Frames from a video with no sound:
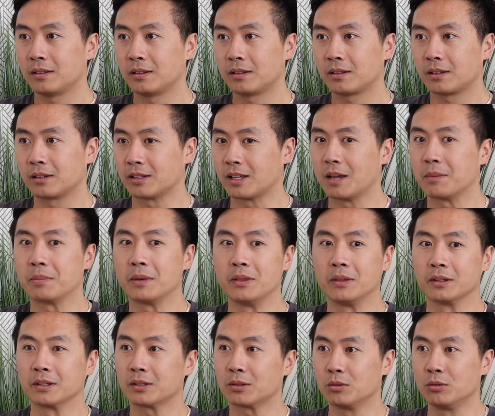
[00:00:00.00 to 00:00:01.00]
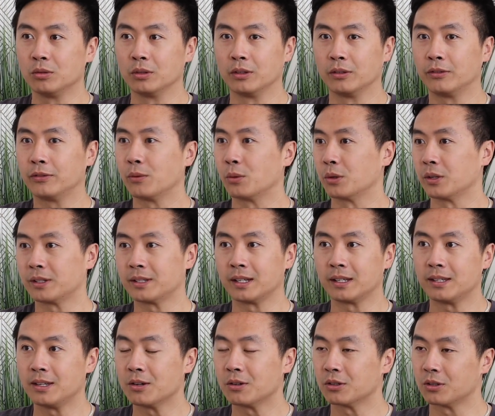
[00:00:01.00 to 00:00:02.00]
because I've been in school for 4 to
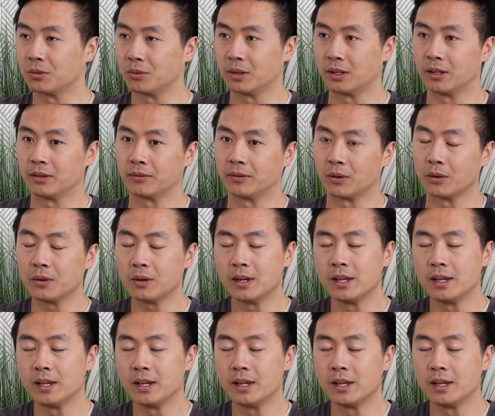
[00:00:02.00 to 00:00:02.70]
6 years or whatever.